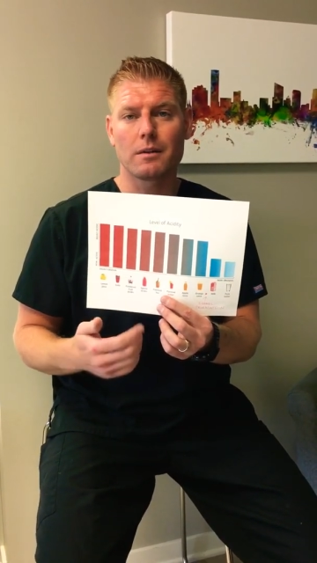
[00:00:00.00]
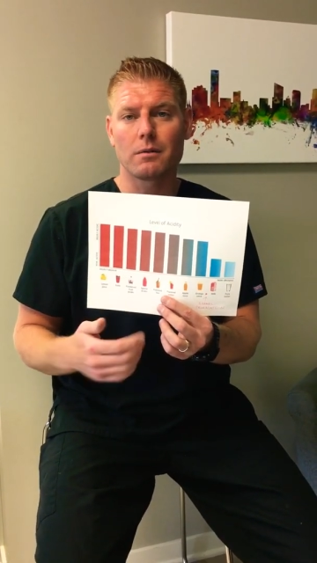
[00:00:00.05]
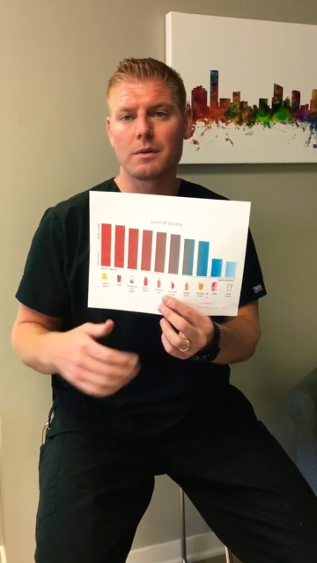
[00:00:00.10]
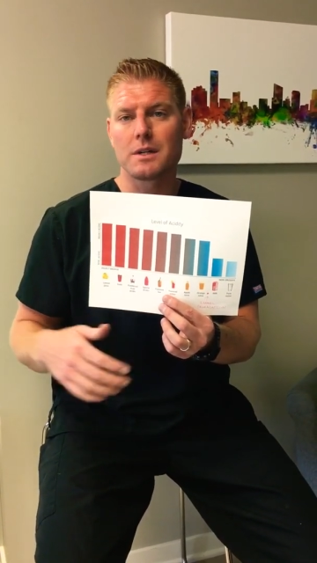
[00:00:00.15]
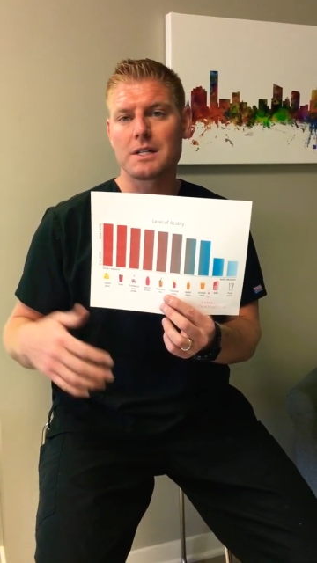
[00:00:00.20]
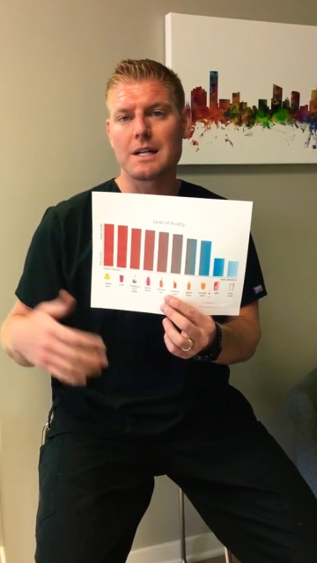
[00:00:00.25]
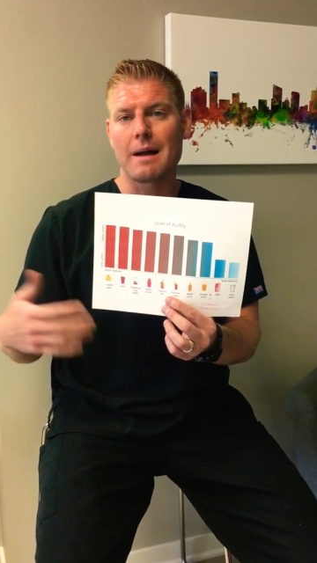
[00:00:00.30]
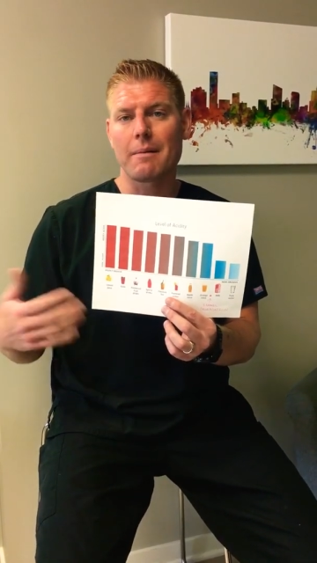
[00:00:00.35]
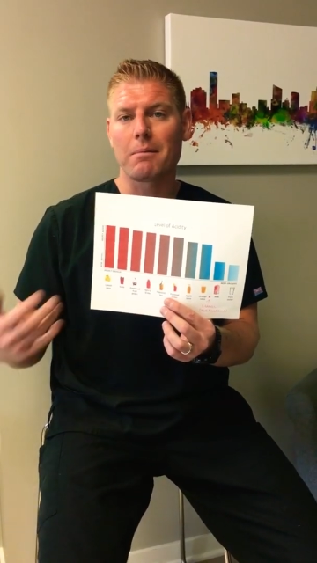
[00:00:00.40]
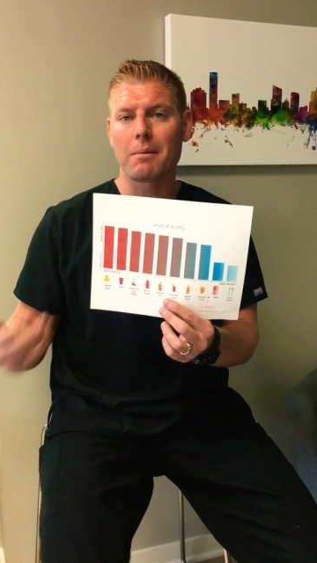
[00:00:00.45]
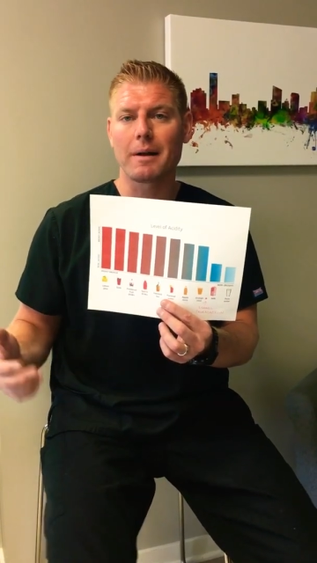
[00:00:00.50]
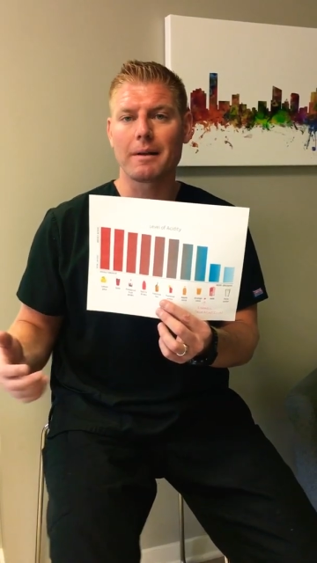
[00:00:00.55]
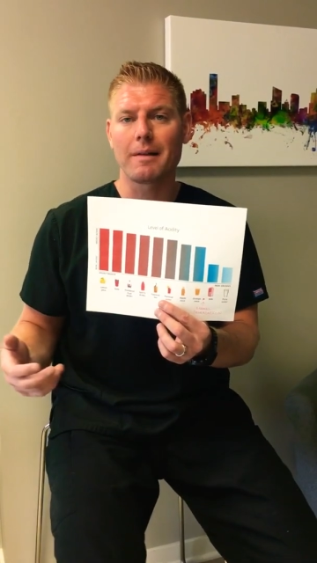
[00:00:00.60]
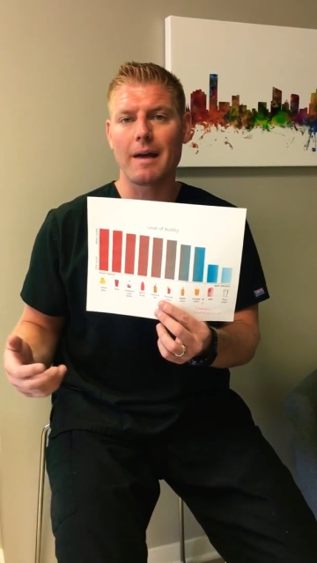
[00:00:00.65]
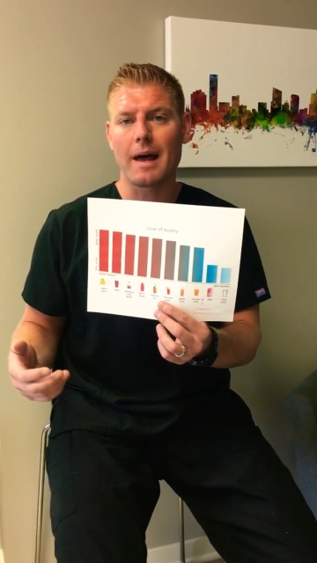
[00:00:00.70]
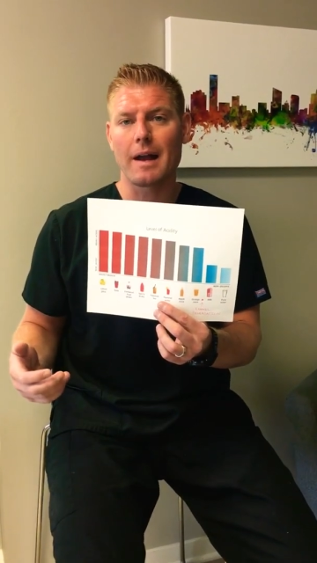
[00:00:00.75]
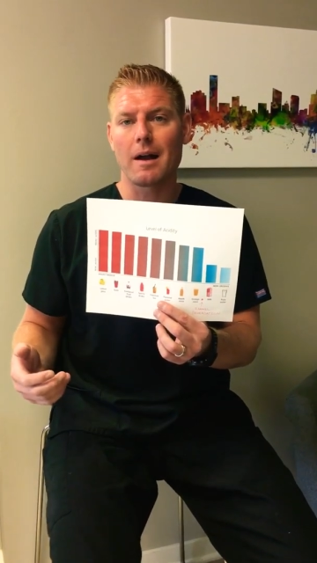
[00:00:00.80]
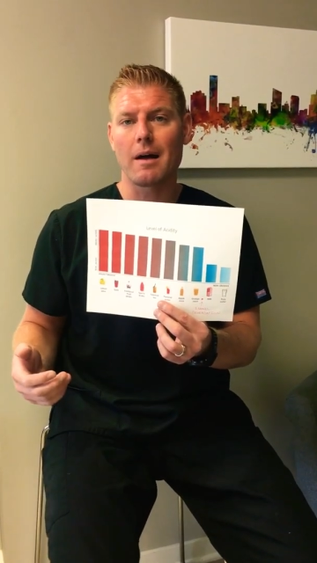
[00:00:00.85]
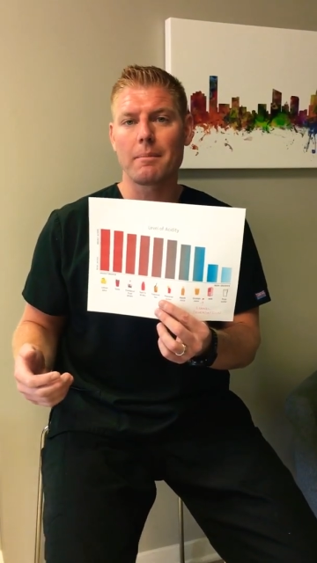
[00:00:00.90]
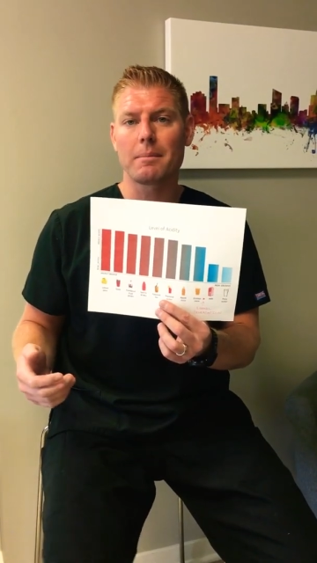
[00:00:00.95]
The reason I bring
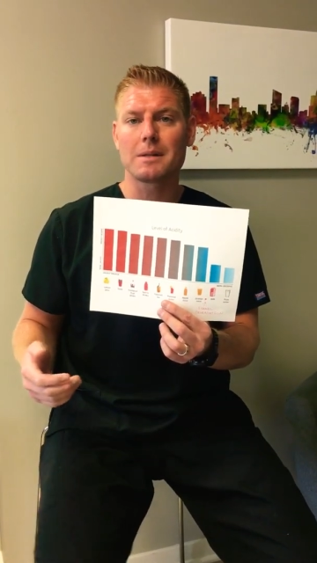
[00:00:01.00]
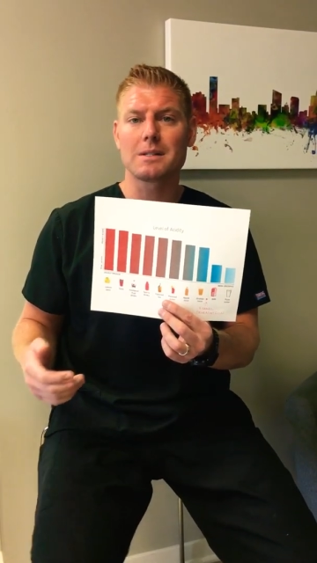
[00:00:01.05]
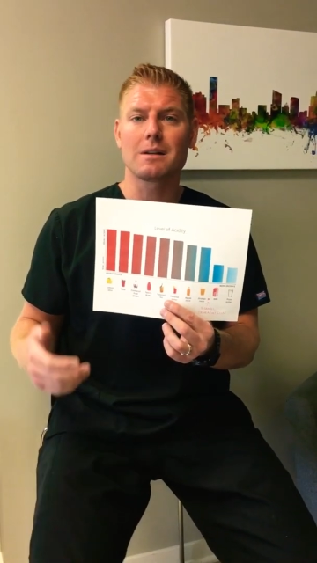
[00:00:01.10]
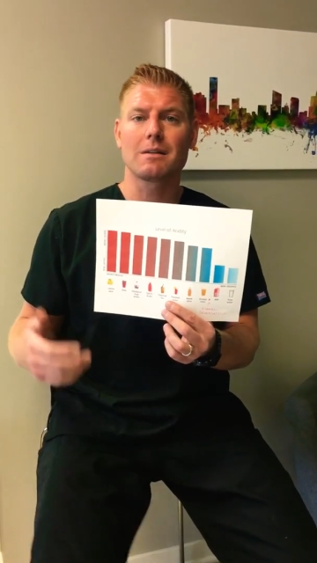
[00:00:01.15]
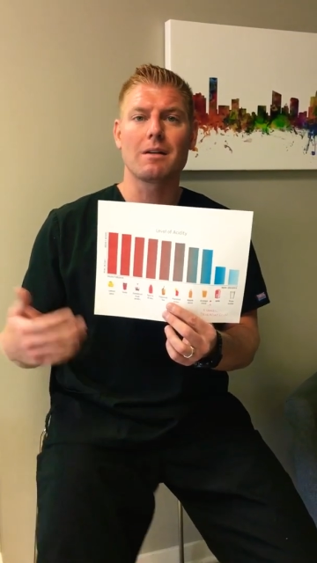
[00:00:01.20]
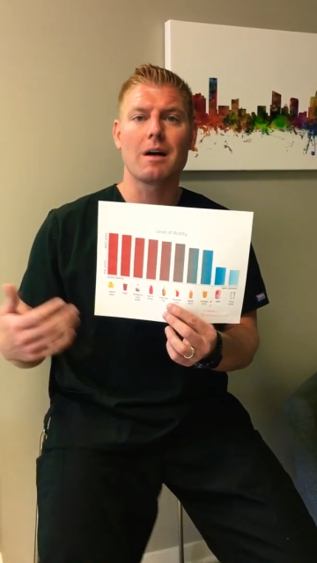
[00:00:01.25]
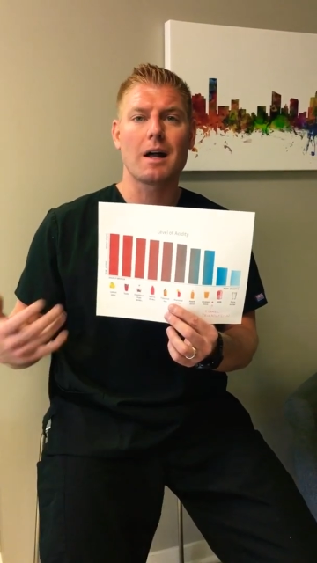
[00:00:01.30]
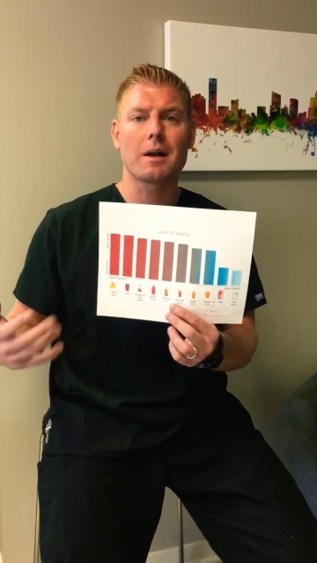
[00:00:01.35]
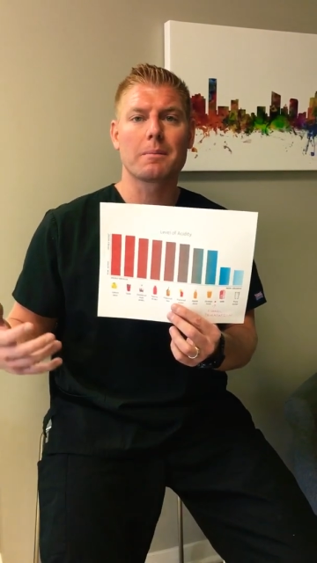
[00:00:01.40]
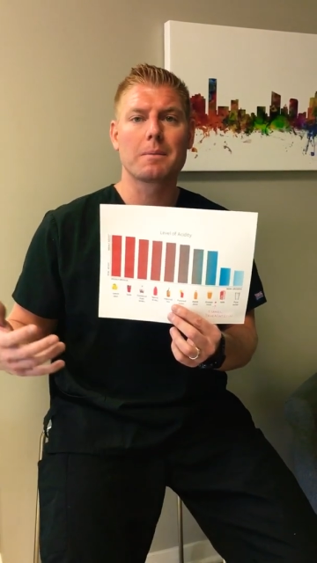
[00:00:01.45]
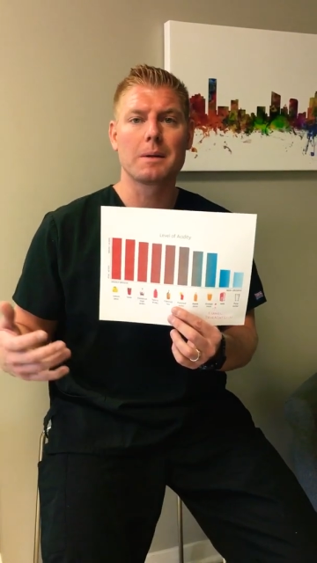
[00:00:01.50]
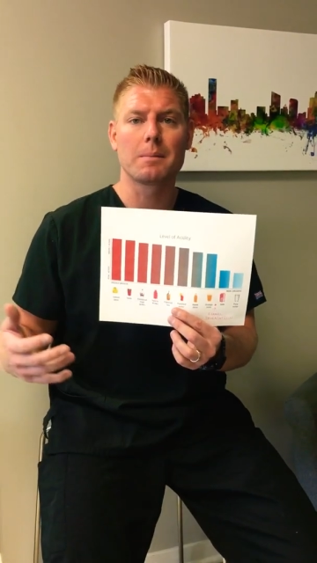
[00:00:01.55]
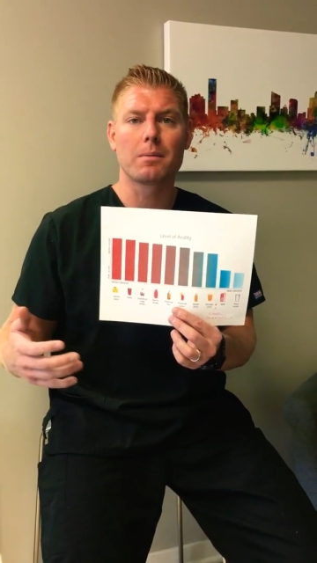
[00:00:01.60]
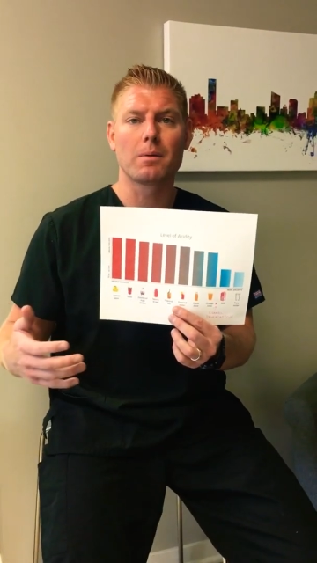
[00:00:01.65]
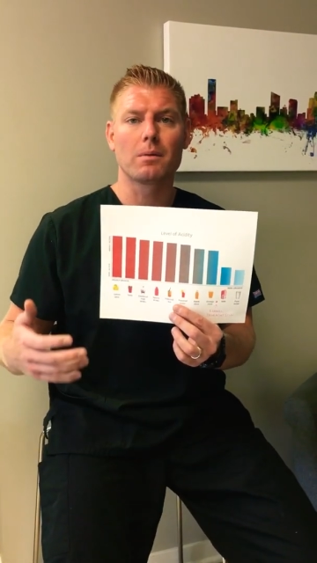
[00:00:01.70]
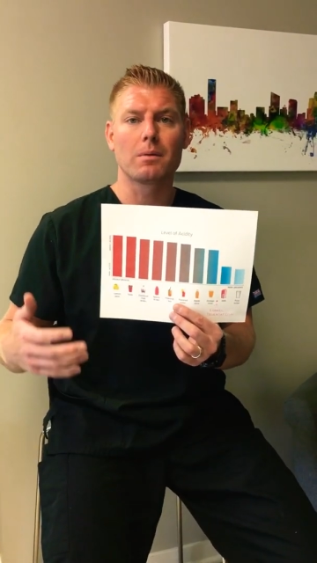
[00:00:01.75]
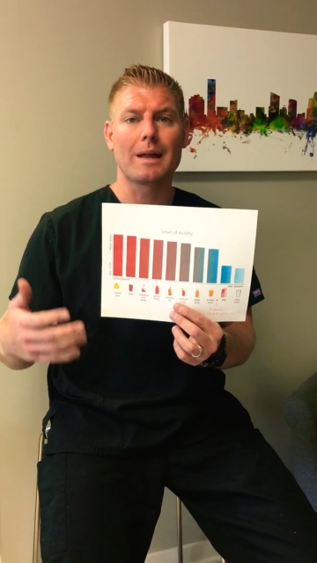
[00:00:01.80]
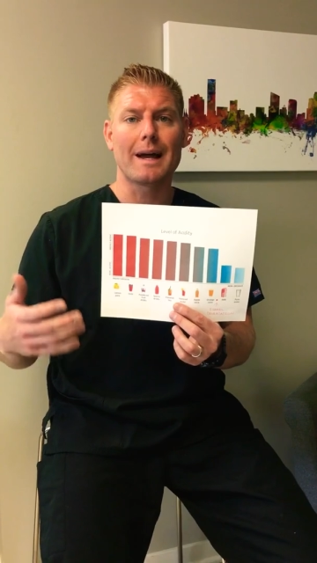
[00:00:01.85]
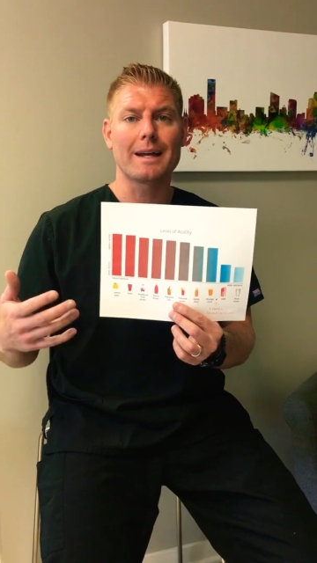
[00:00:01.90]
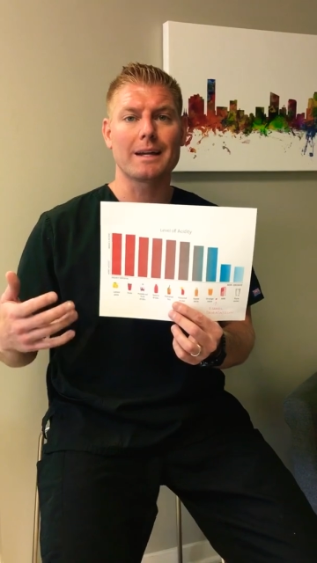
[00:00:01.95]
that up is a lot of
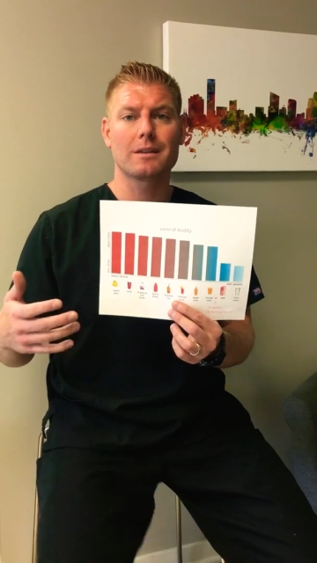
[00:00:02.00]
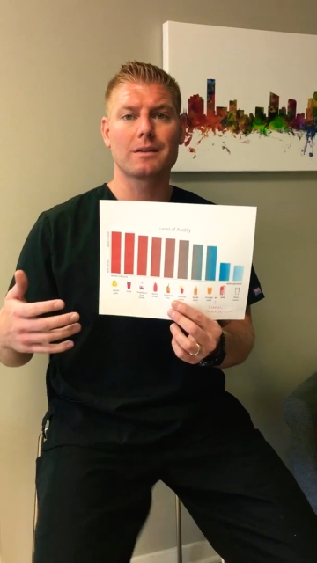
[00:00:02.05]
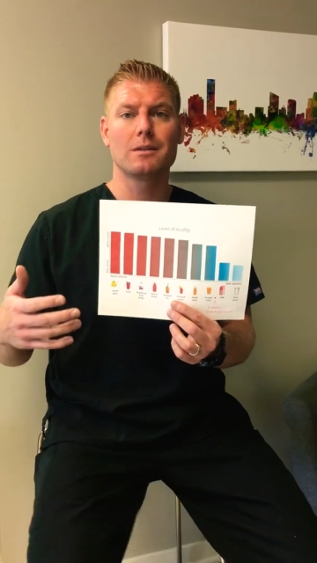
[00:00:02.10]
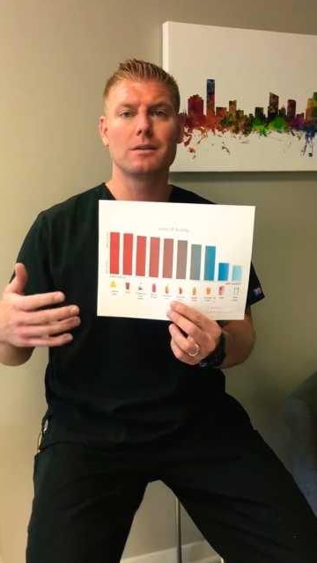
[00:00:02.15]
people like